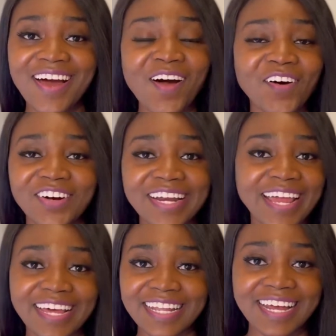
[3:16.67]
on
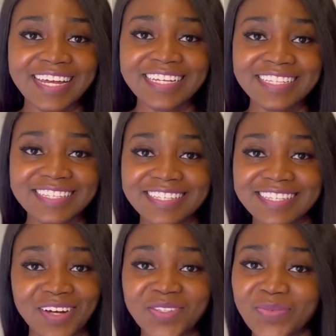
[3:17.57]
airlines,
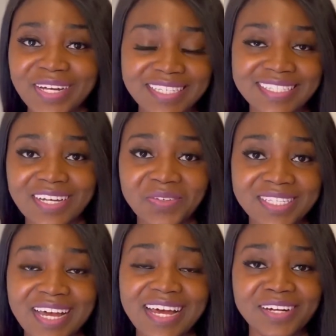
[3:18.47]
Southwest, Delta,
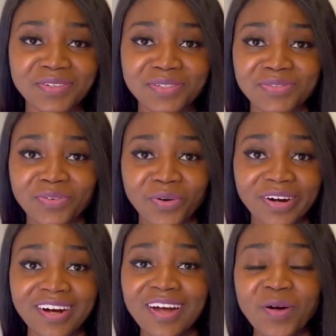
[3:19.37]
and looked for
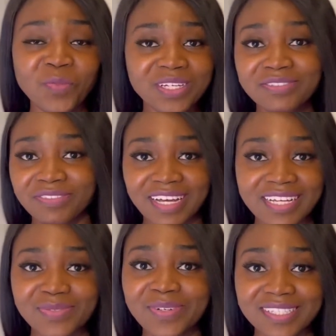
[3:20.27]
which
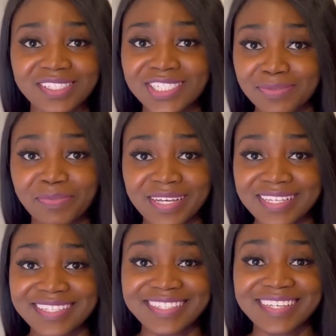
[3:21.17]
flight was the
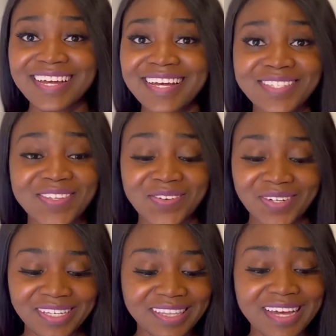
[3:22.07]
cheapest. So
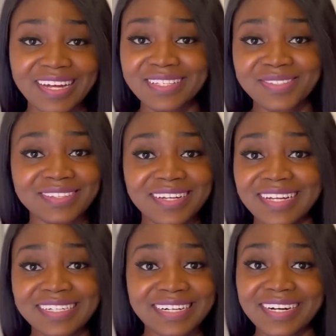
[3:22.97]
either it's
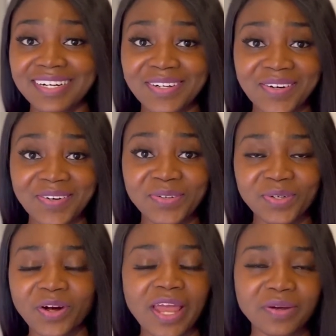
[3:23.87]
Atlanta or New
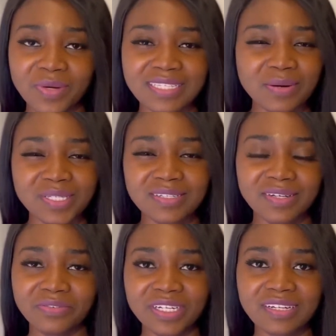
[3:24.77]
York. Anyways, I wasn't
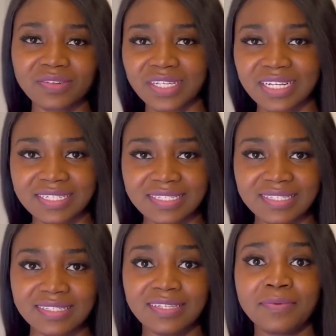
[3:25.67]
really looking at
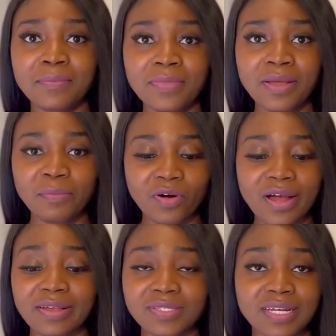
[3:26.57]
DC, but
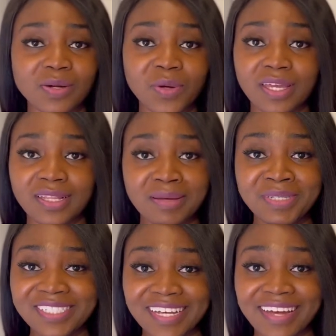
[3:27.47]
I was like, okay, let me
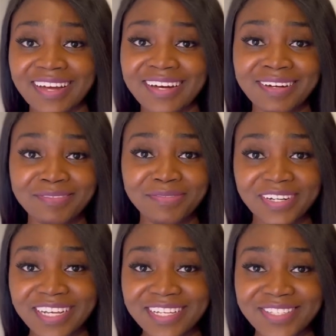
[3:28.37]
check
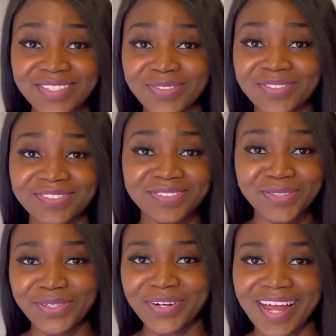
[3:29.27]
Phoenix to New
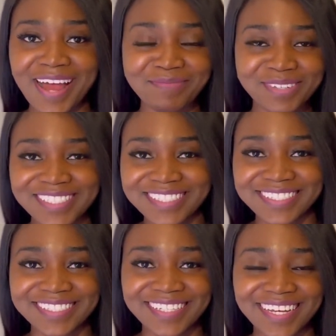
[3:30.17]
York. How much is
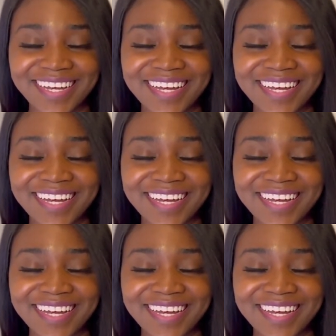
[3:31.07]
the